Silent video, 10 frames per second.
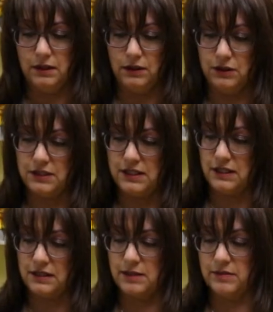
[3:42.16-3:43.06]
You can see
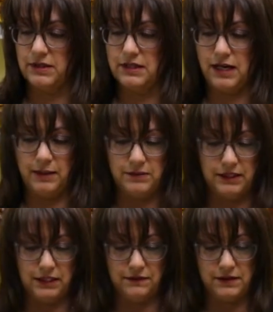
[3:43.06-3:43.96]
that some of the thyme
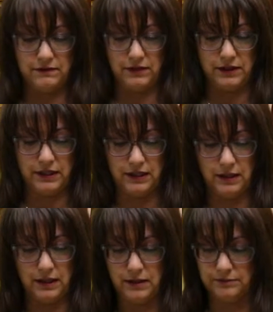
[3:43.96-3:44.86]
leaves have already
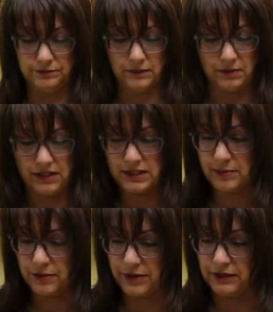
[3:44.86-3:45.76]
been
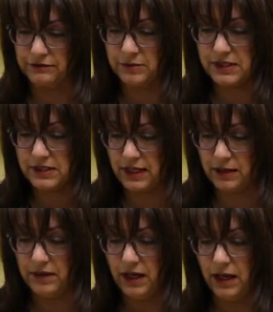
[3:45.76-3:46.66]
separated from the
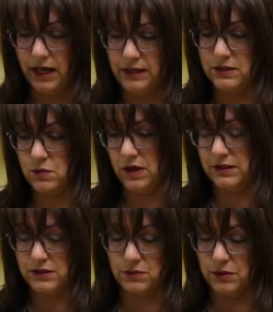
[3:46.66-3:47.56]
stem, and as well
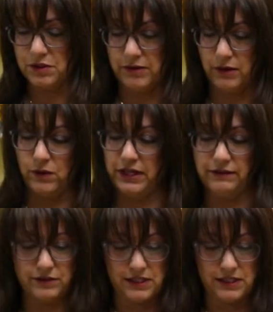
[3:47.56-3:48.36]
as the rosemary. Whatever's